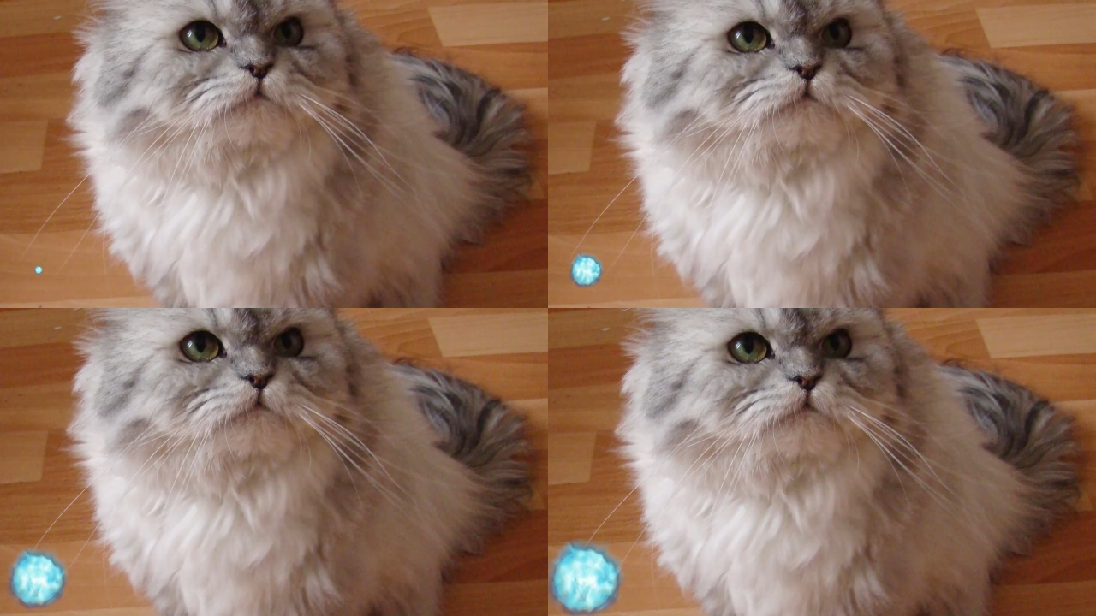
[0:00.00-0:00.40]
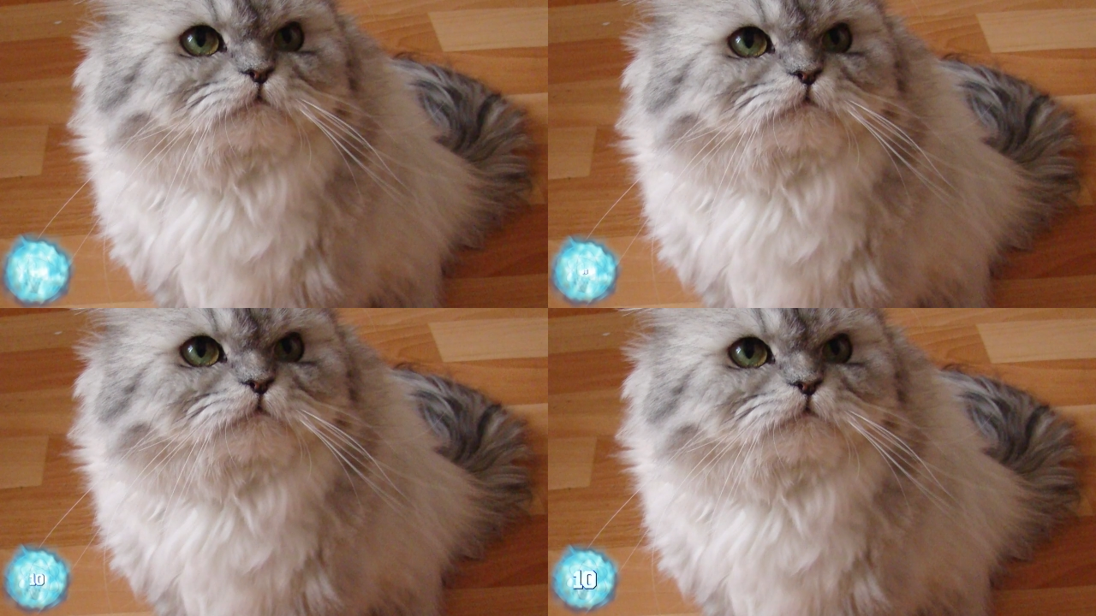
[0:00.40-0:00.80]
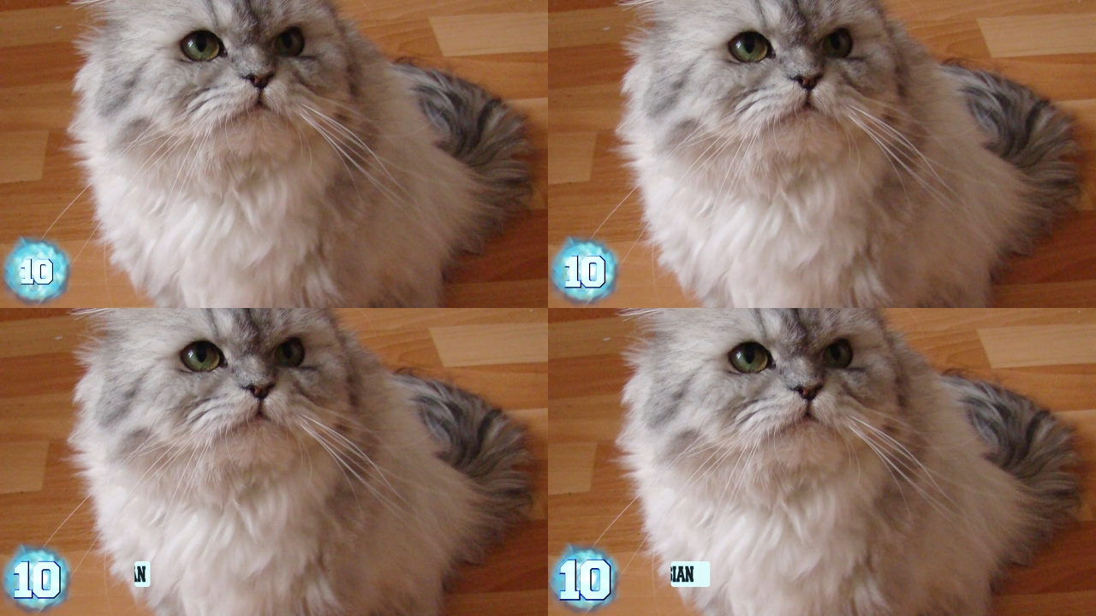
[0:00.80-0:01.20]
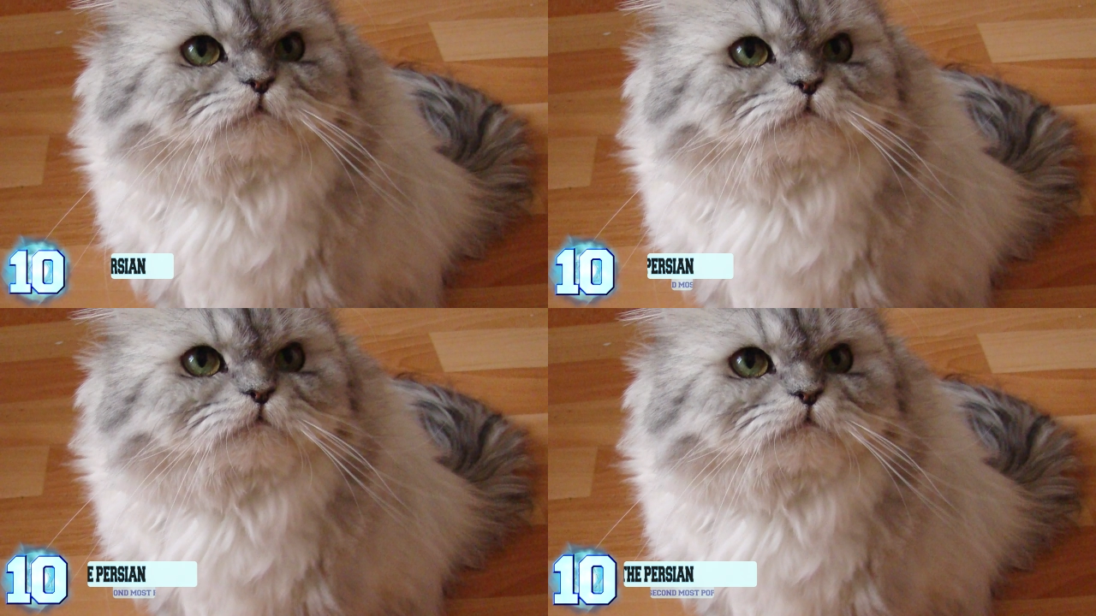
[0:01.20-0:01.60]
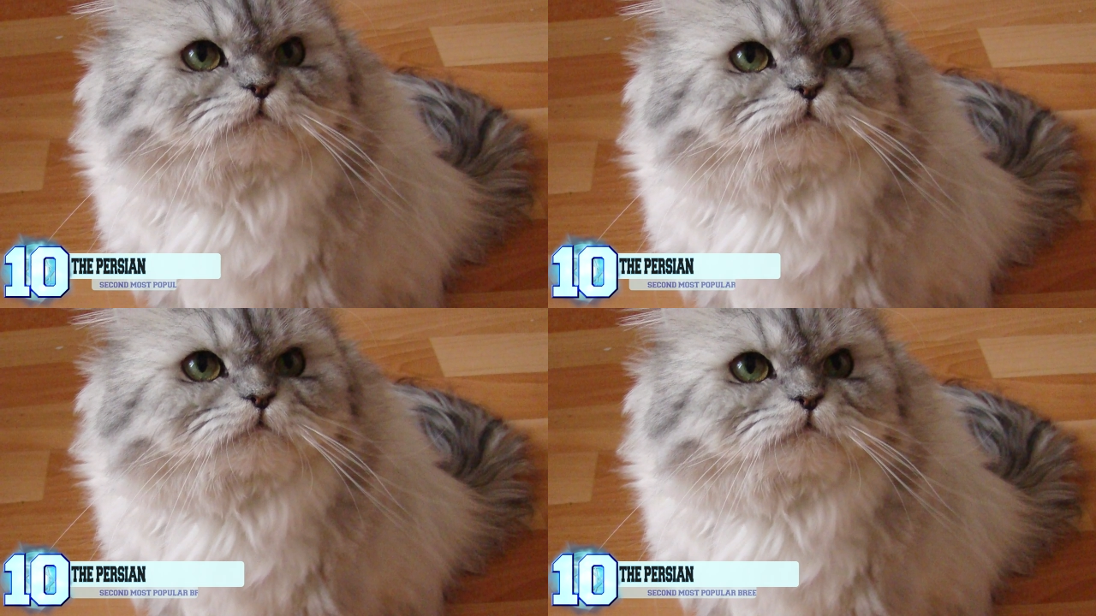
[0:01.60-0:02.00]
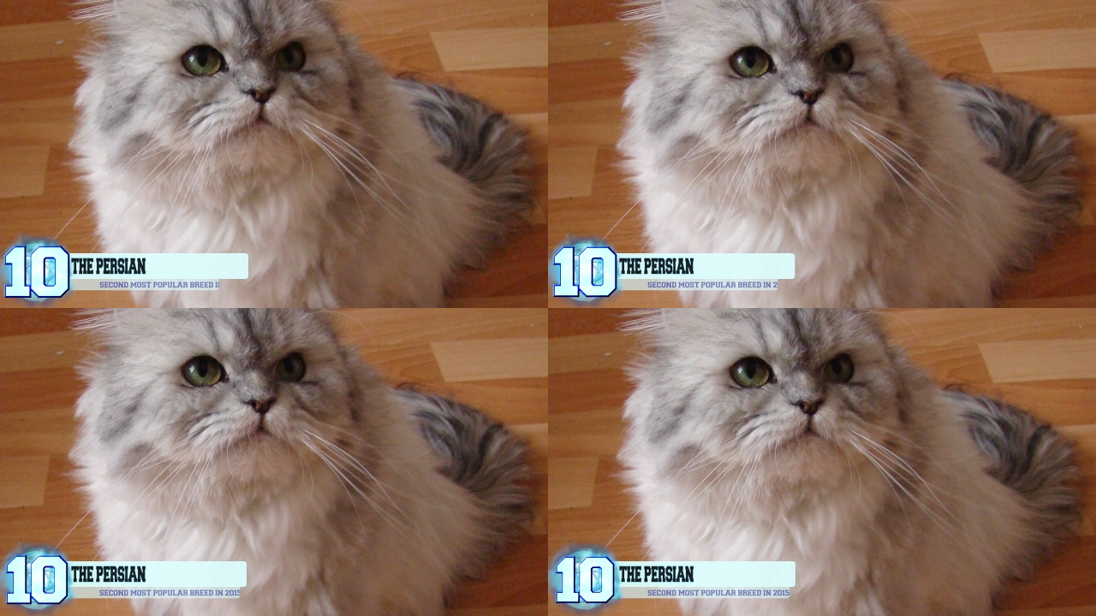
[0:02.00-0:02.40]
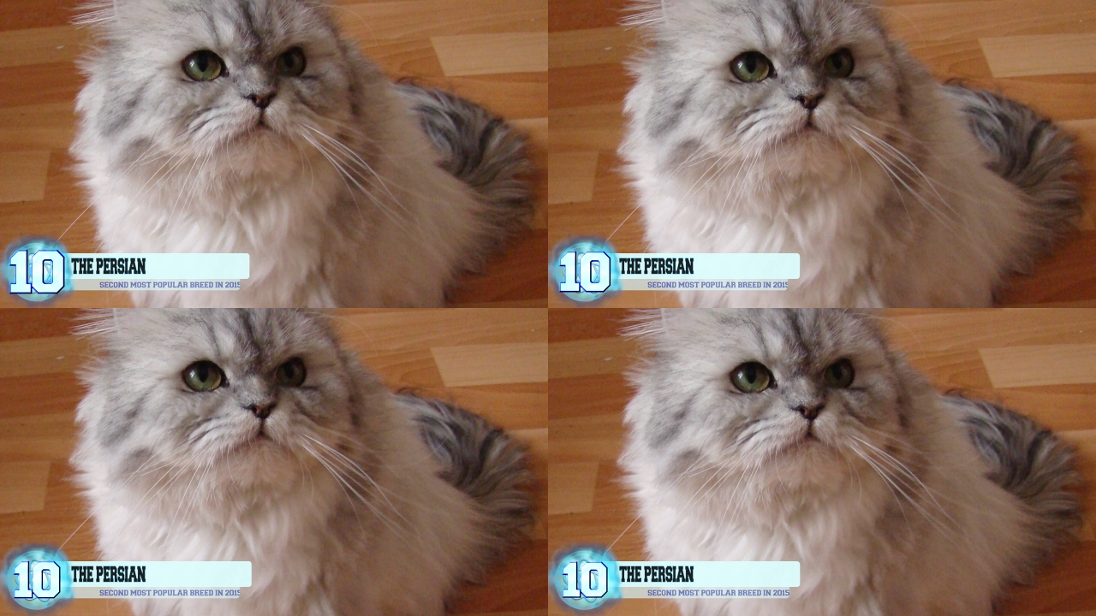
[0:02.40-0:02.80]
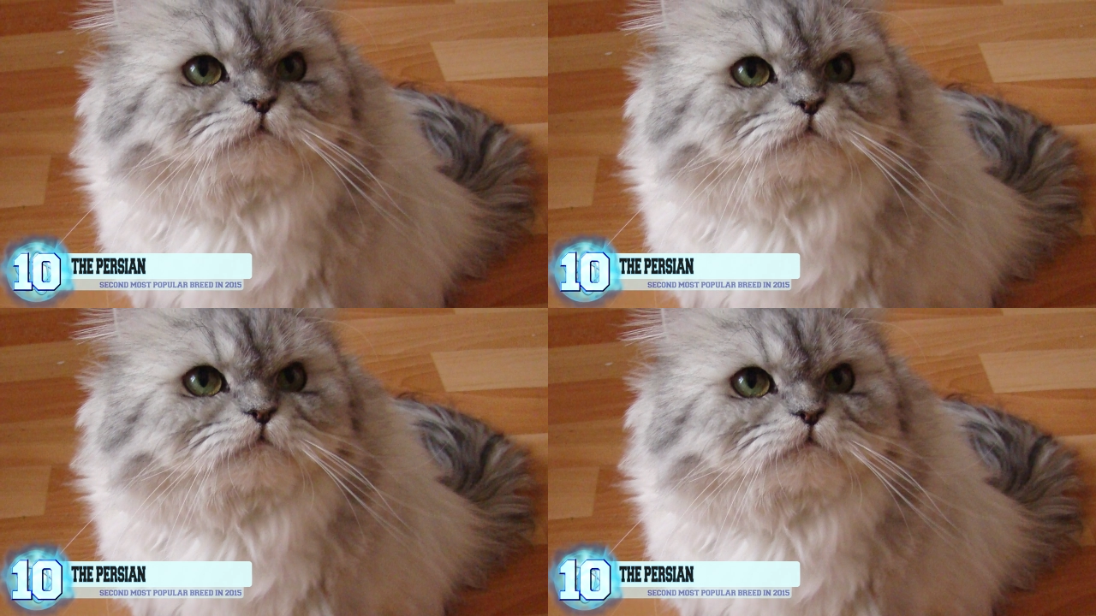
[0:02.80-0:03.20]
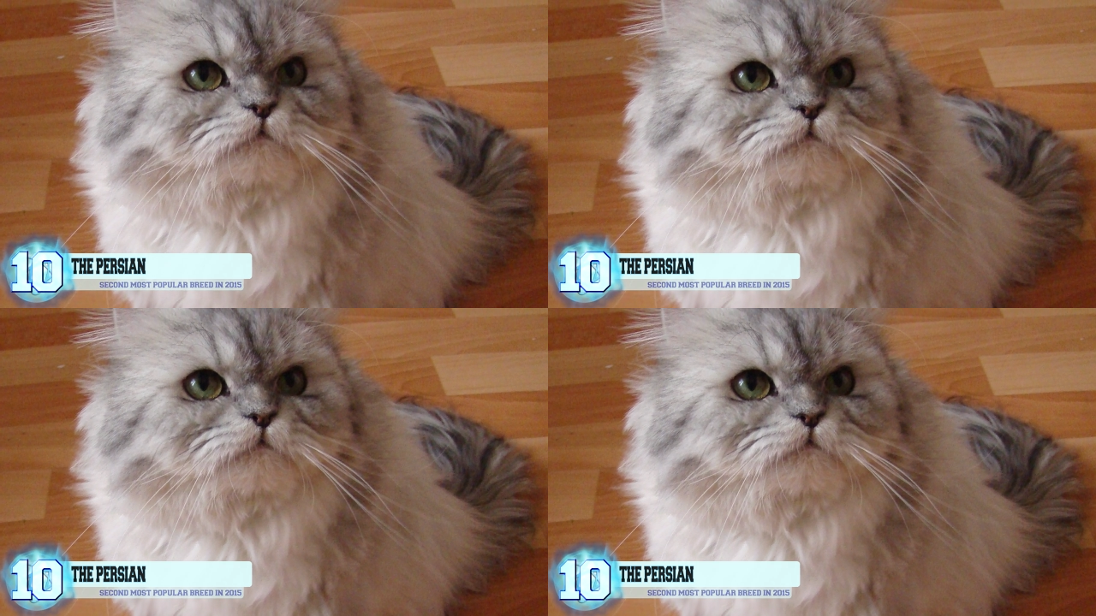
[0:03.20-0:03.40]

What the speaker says: No face is visible, so there are no lips to read.